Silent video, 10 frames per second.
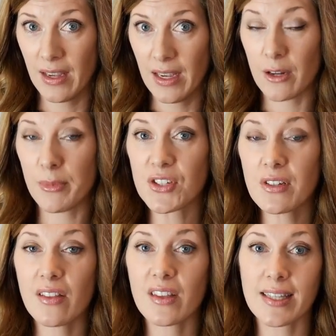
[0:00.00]
I
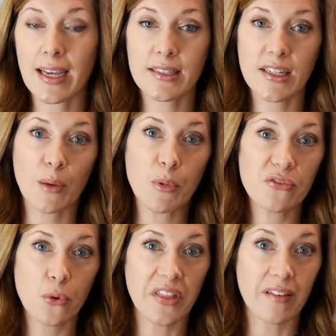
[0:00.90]
mentioned this idea
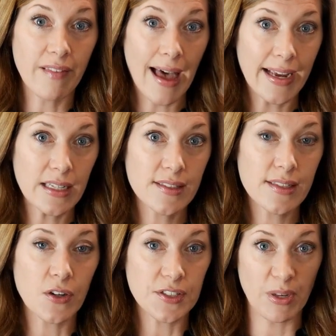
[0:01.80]
before that lines
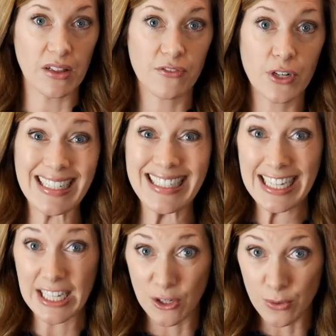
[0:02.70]
are typically for
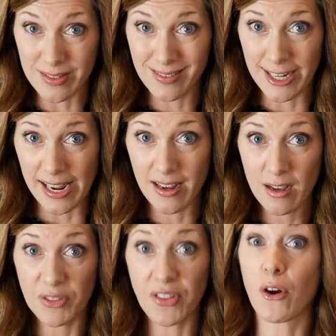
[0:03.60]
continuous data,
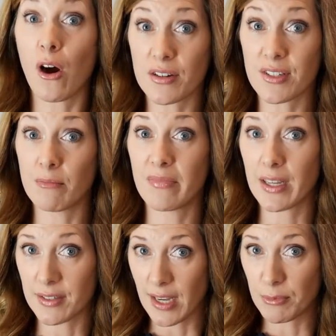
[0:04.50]
but that there are some
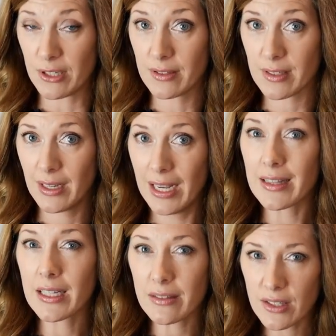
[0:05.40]
exceptions.
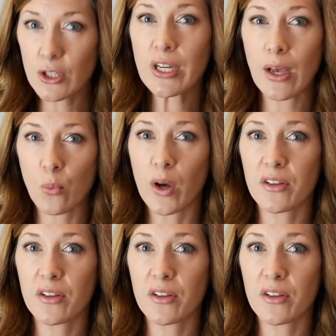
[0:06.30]
Let's look at one of